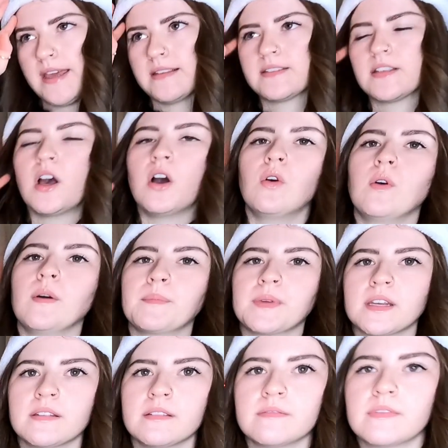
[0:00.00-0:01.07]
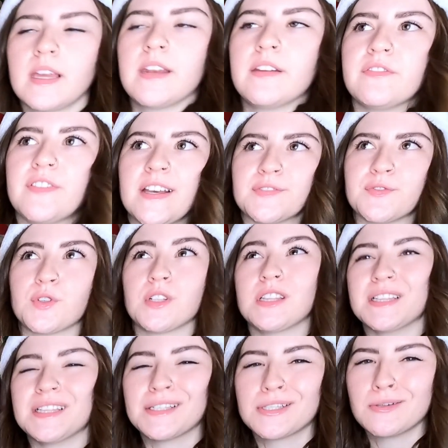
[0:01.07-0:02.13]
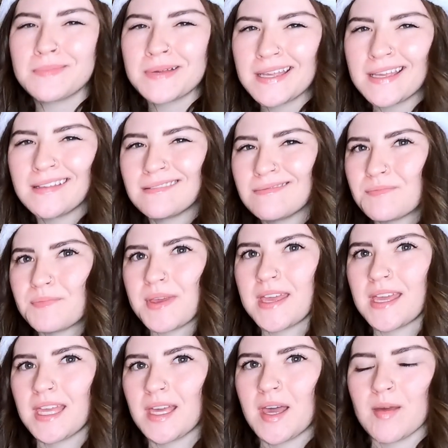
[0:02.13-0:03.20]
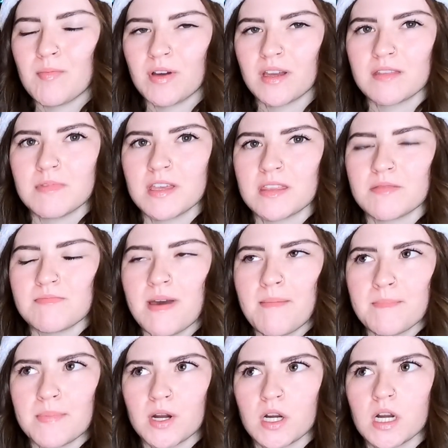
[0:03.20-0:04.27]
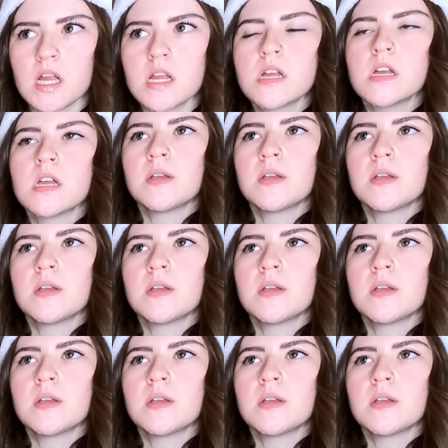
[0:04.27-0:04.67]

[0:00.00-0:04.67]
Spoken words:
so I'm going to kind of fast forward a little bit, being a Book of the Month member.